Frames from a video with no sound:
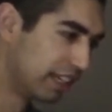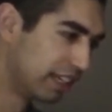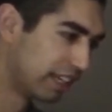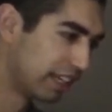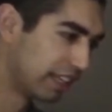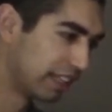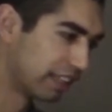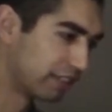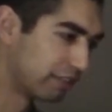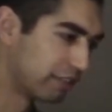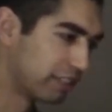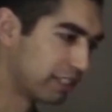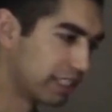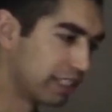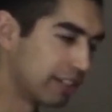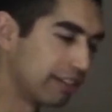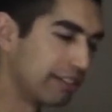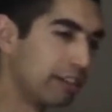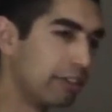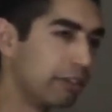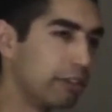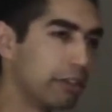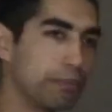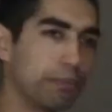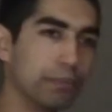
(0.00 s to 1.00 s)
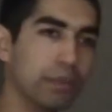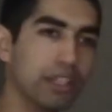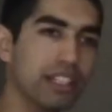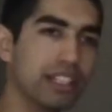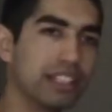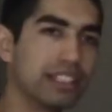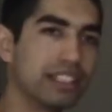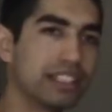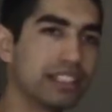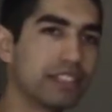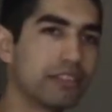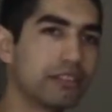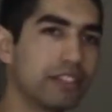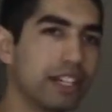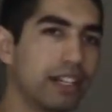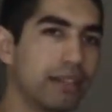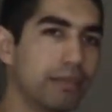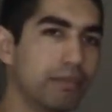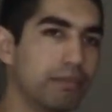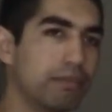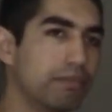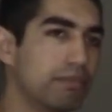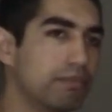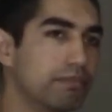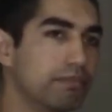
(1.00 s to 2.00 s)
And the reason I went with Ballistix
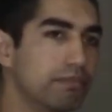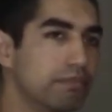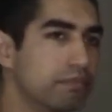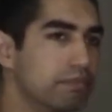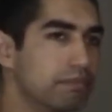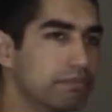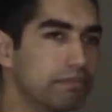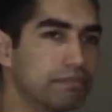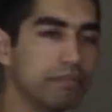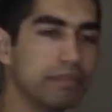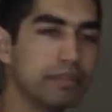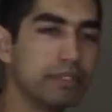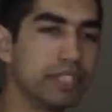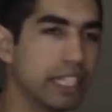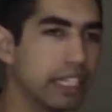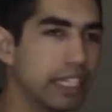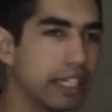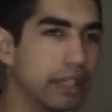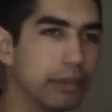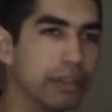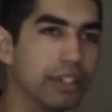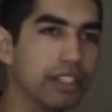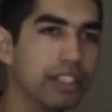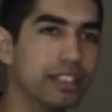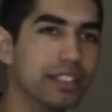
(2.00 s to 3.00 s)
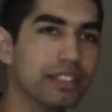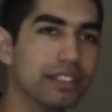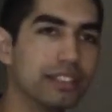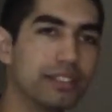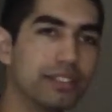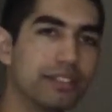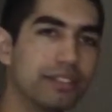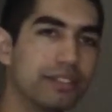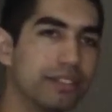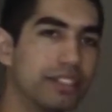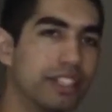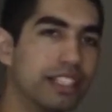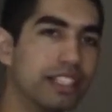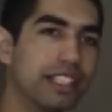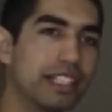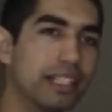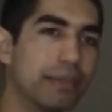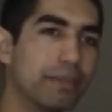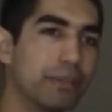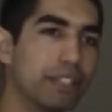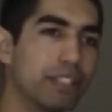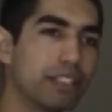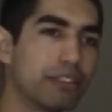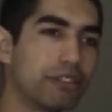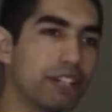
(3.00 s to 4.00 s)
RAM, it was the
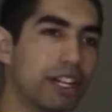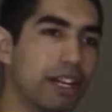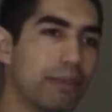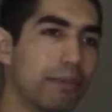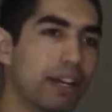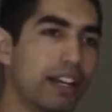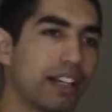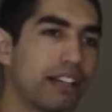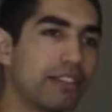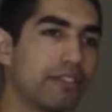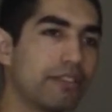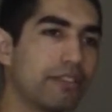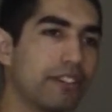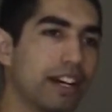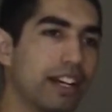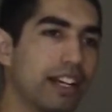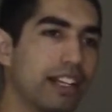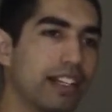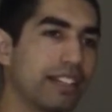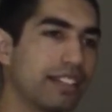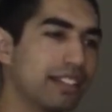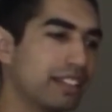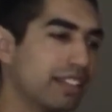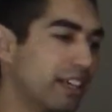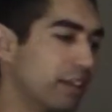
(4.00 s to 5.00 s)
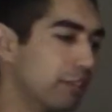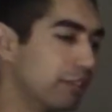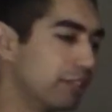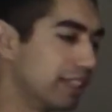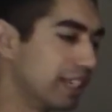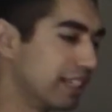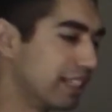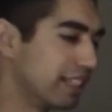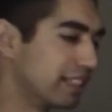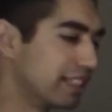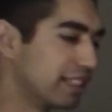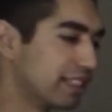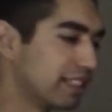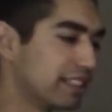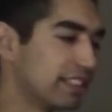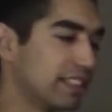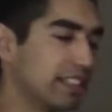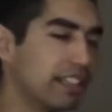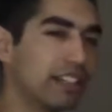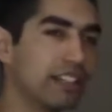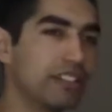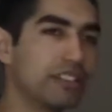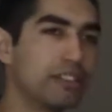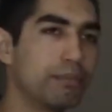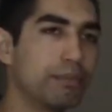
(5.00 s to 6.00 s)
cheapest RAM I could find that was at
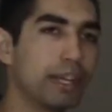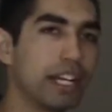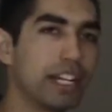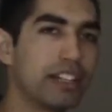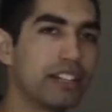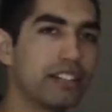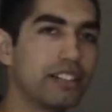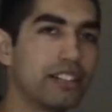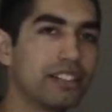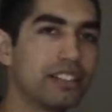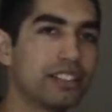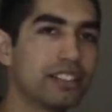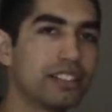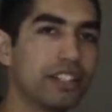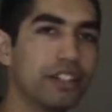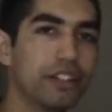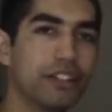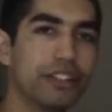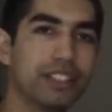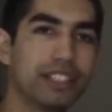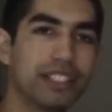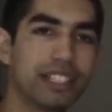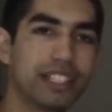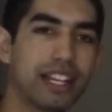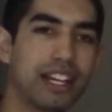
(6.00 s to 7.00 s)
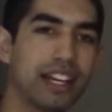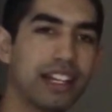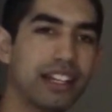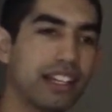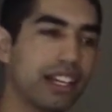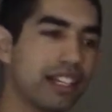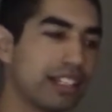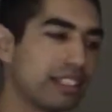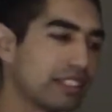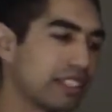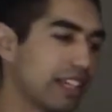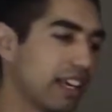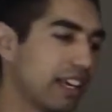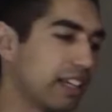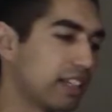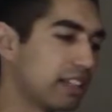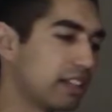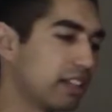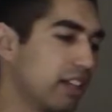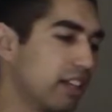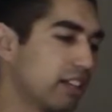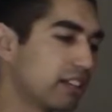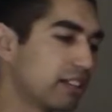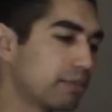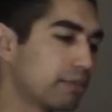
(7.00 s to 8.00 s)
1600 megahertz, so it's got a nice high
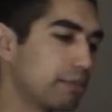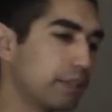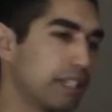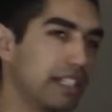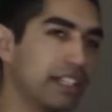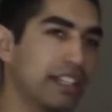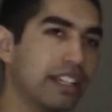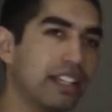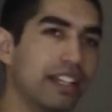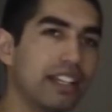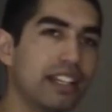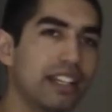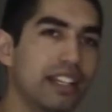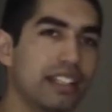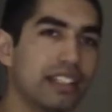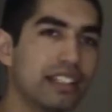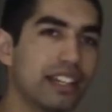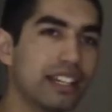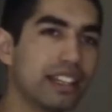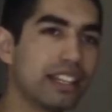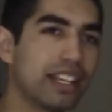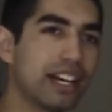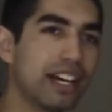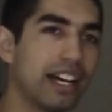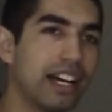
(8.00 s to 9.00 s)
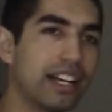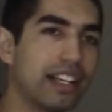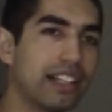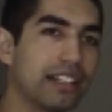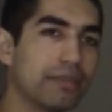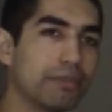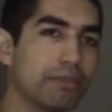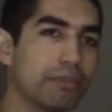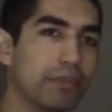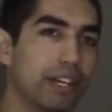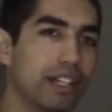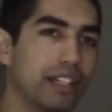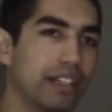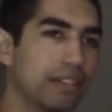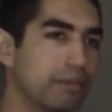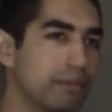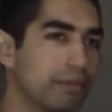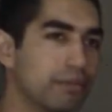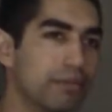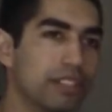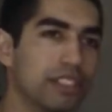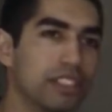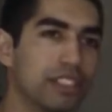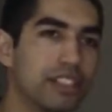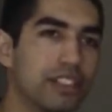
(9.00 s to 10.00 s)
clock speed. Not the highest, but
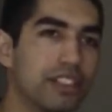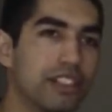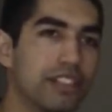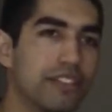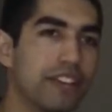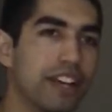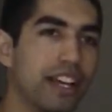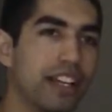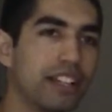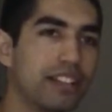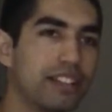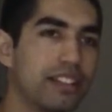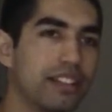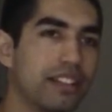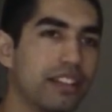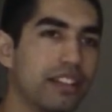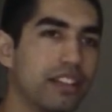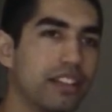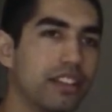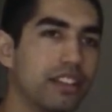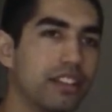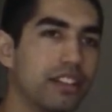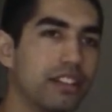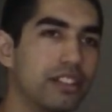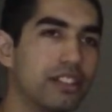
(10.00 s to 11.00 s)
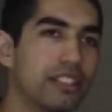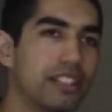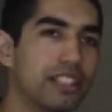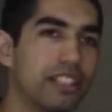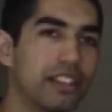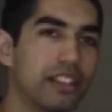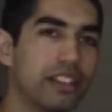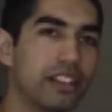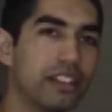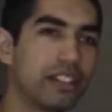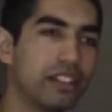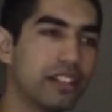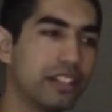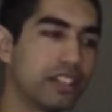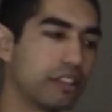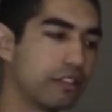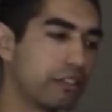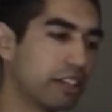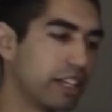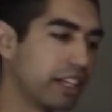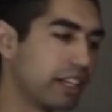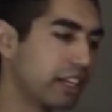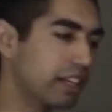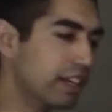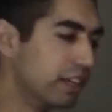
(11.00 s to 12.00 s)
certainly faster than
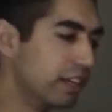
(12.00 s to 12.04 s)
1333.